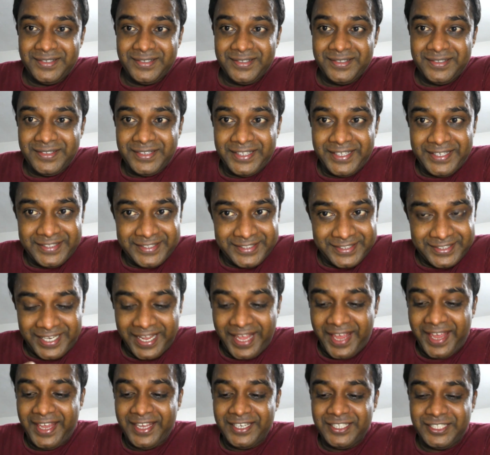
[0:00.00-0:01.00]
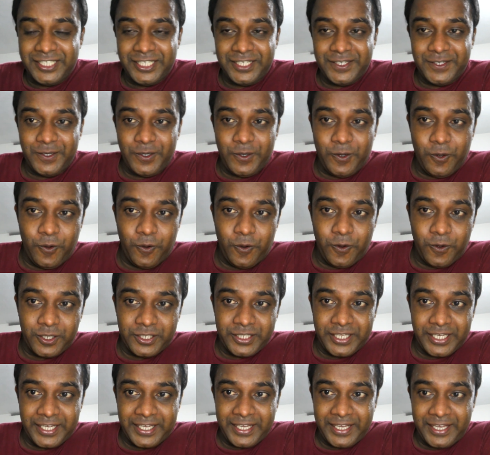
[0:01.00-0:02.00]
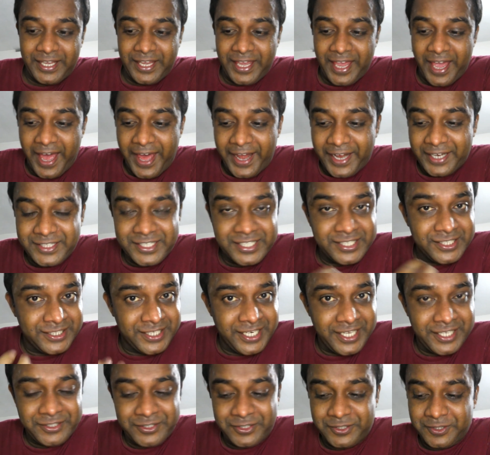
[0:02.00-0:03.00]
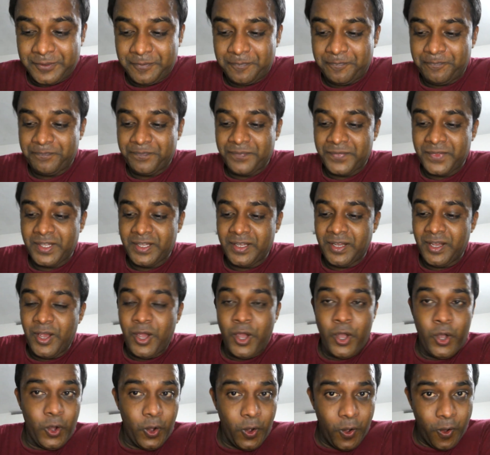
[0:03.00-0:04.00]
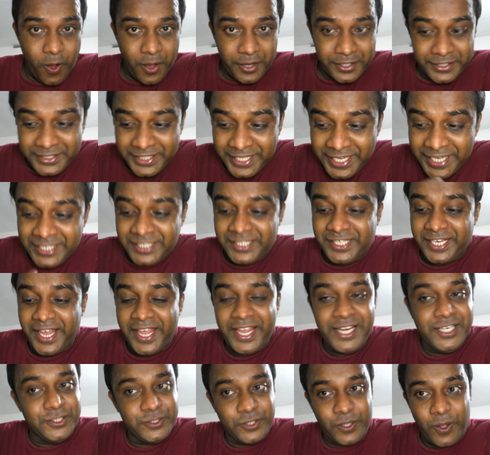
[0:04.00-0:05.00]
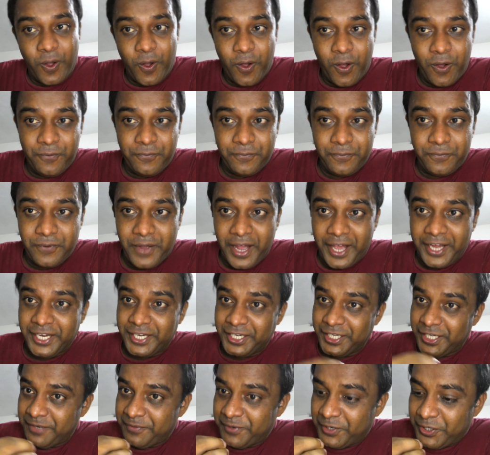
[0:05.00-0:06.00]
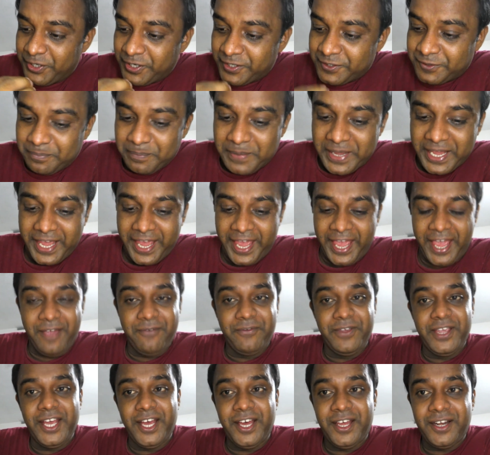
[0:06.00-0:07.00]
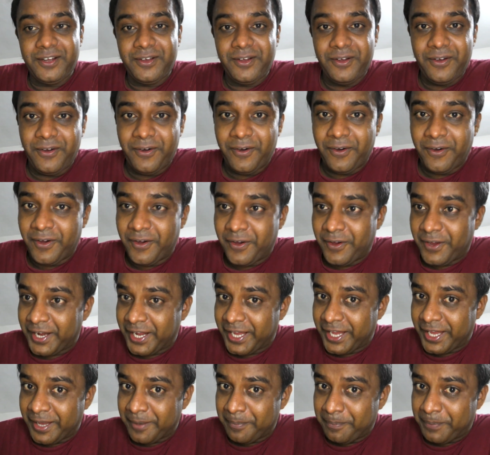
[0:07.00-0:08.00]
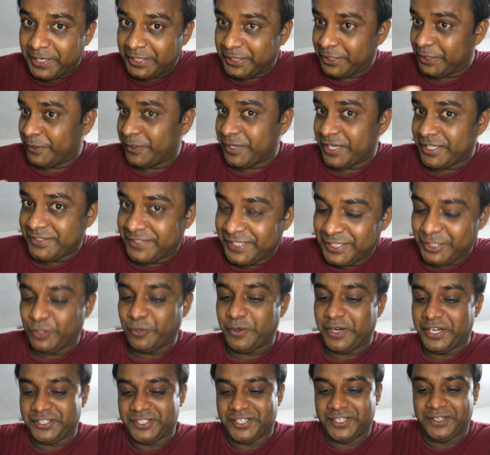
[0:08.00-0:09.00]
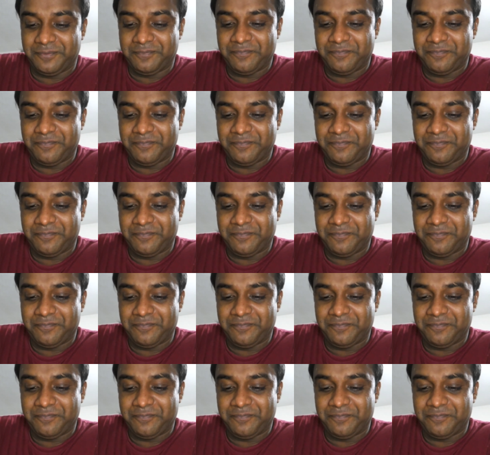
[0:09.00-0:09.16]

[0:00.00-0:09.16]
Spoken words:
the state or the characteristics or details of an individual's behavior or a particular situation